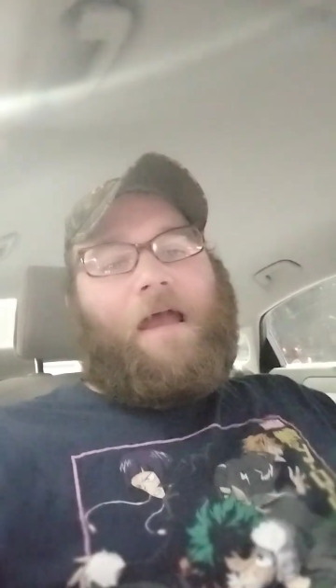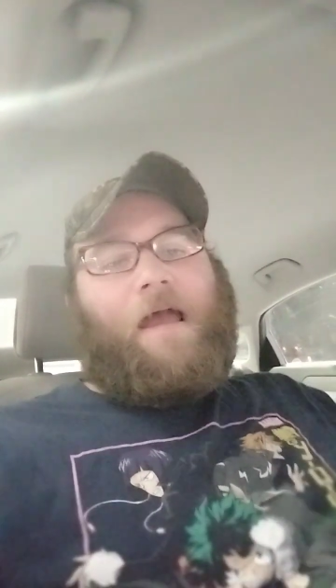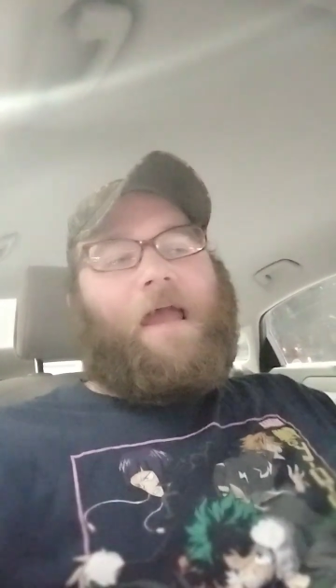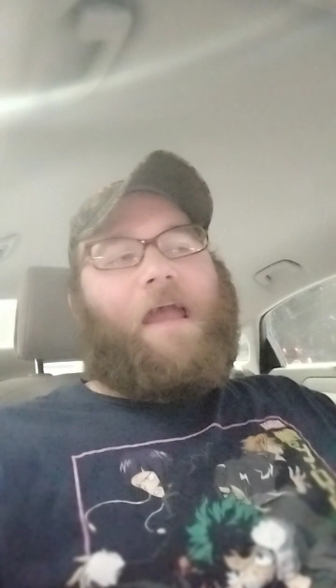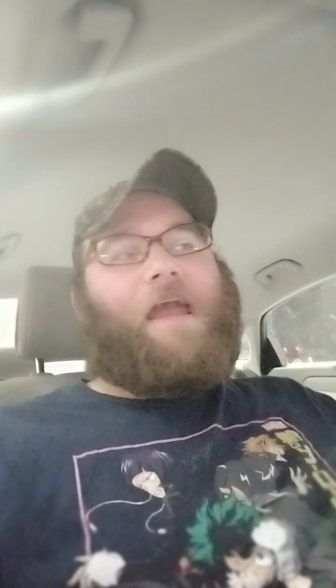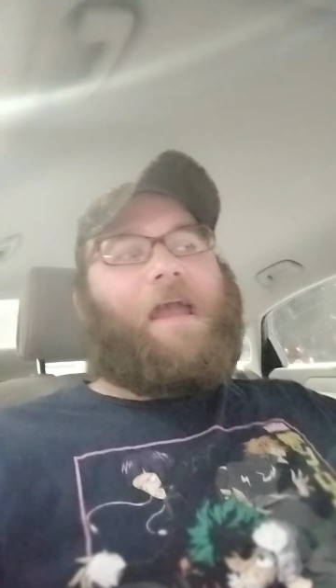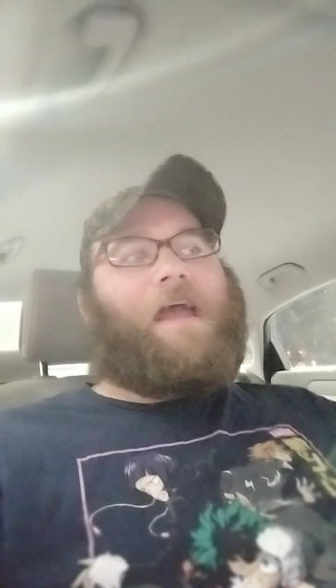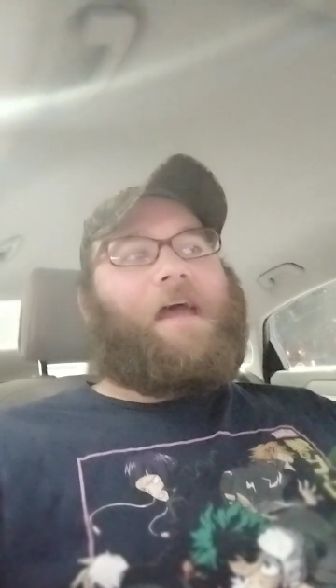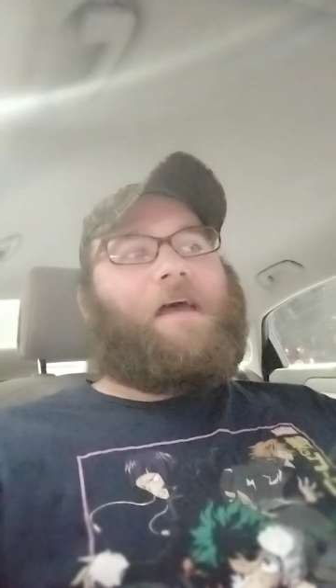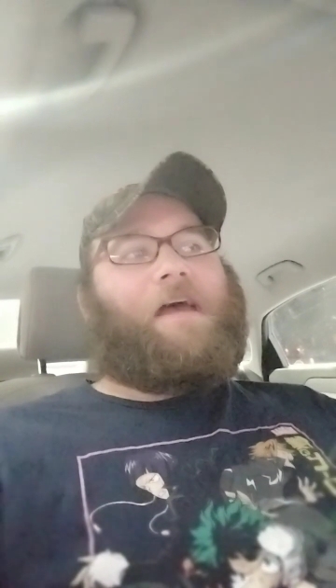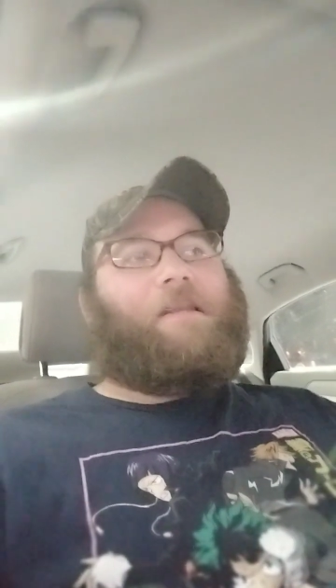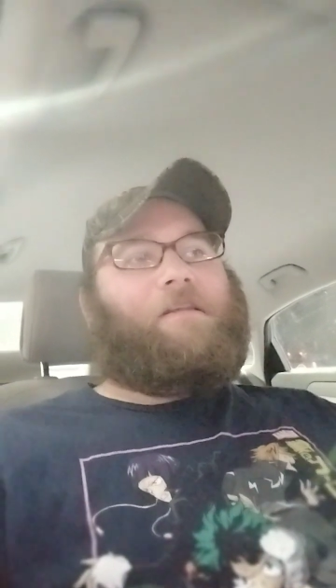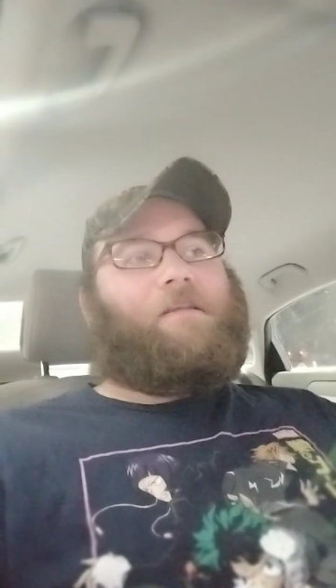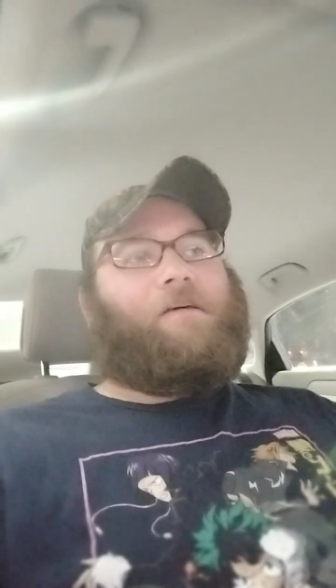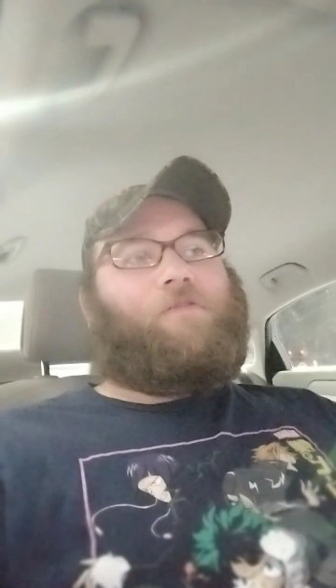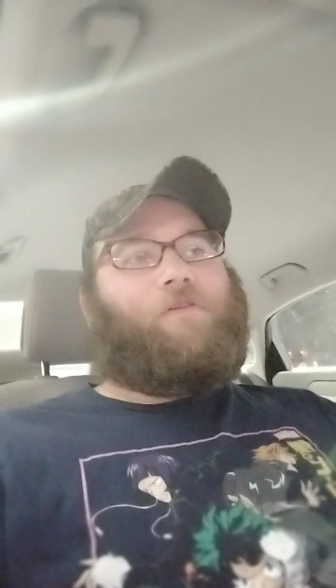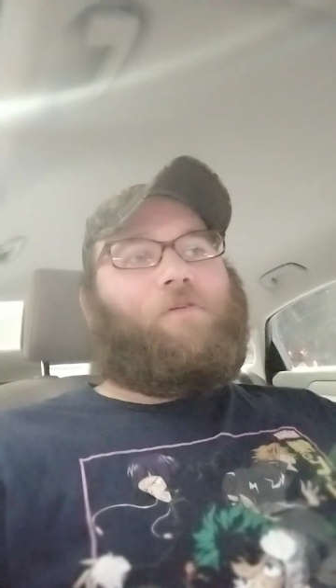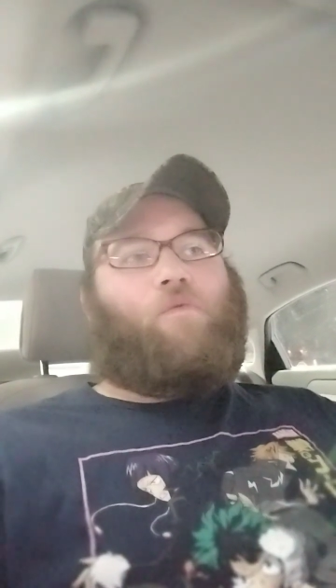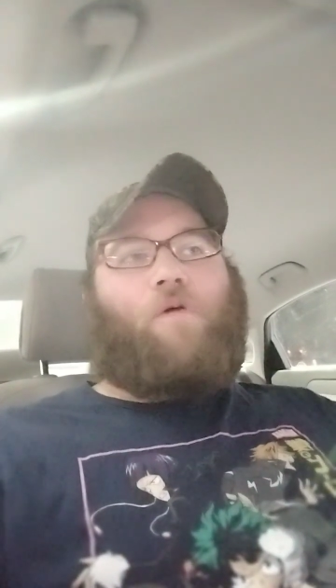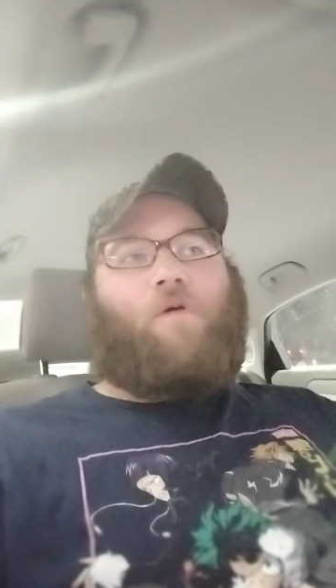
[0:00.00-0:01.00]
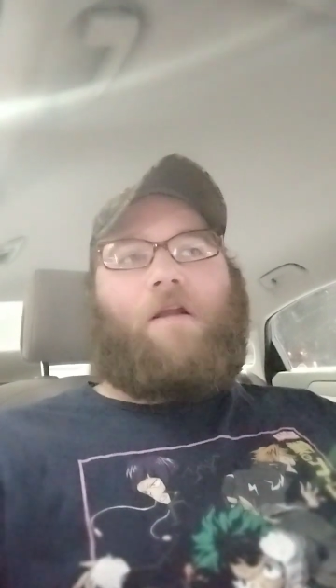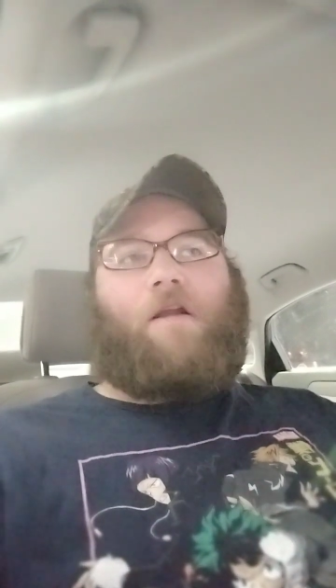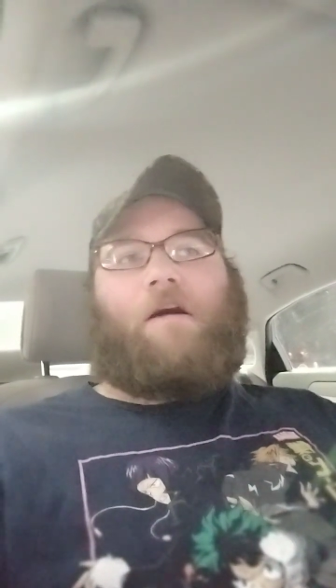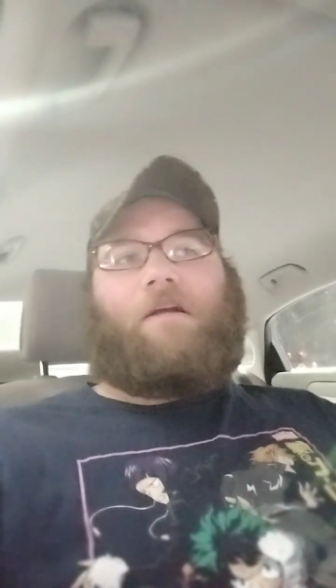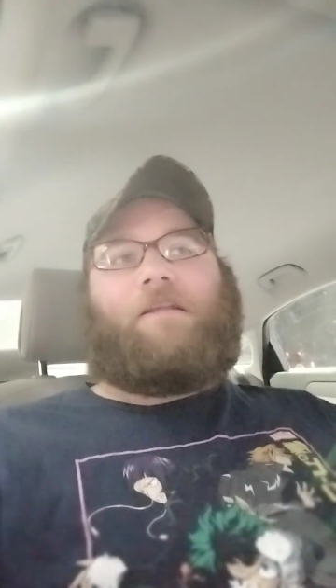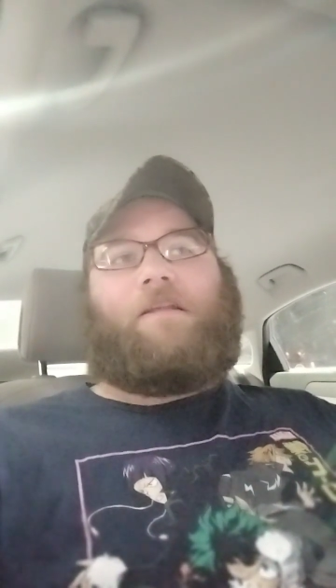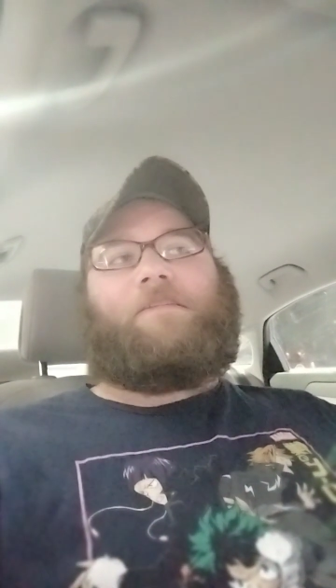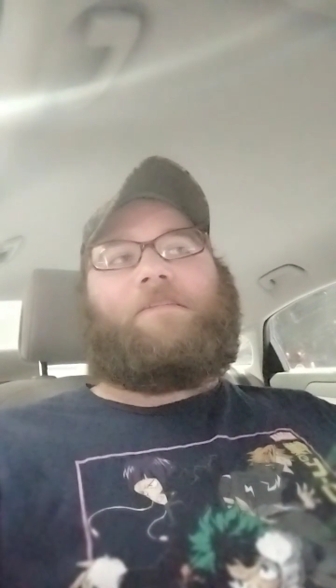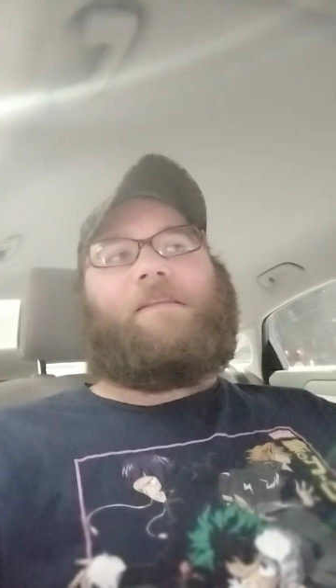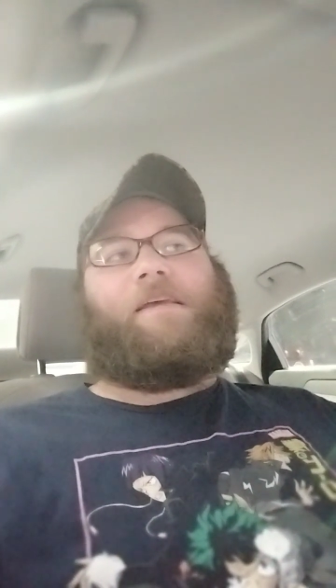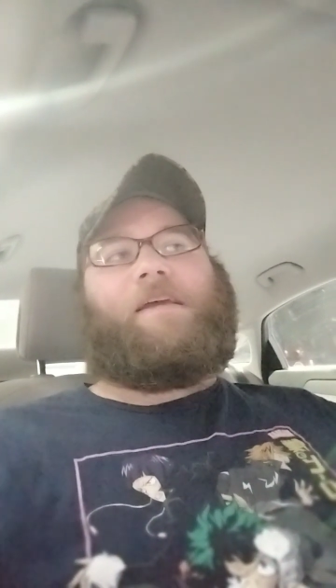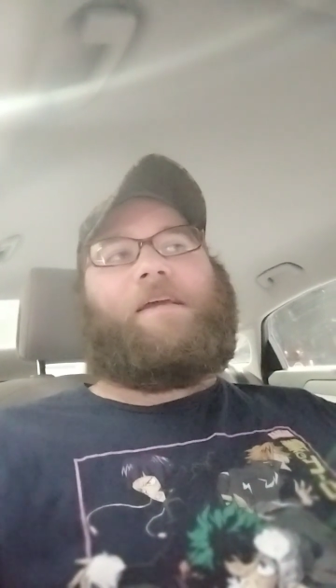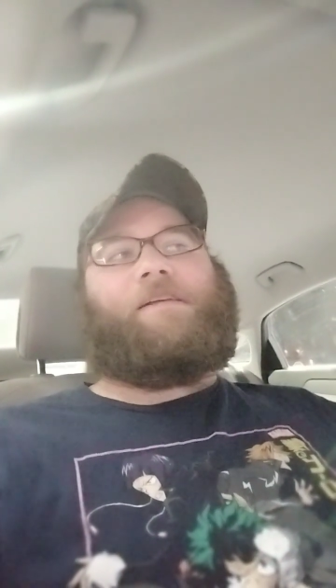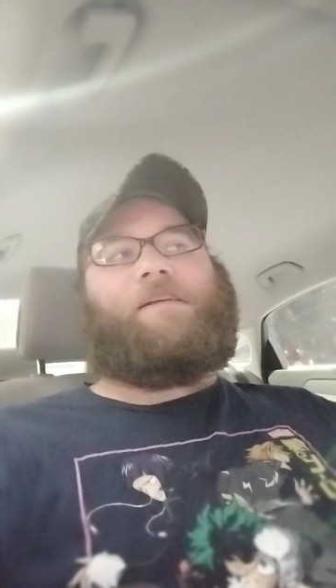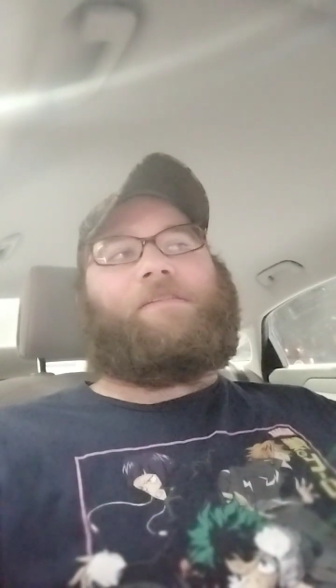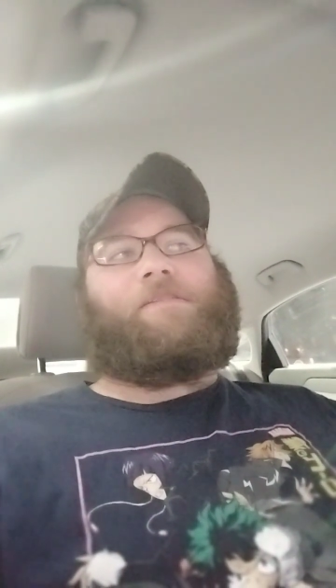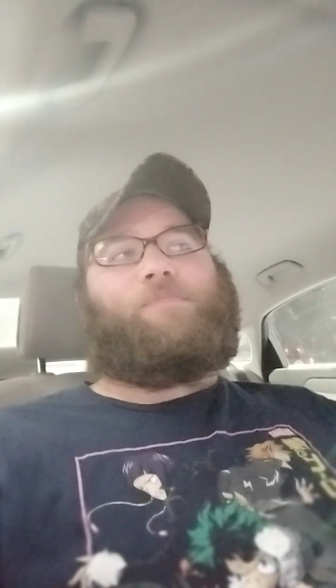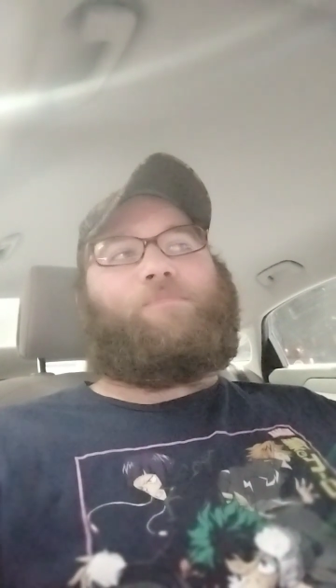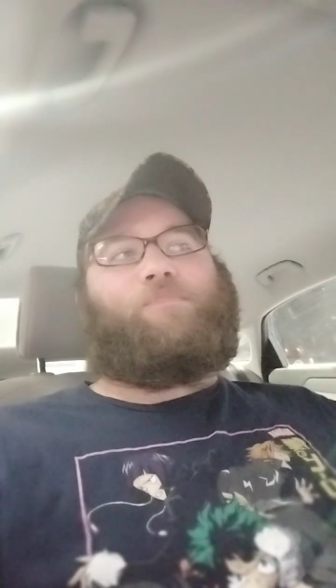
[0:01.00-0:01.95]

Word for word: And the one on his knees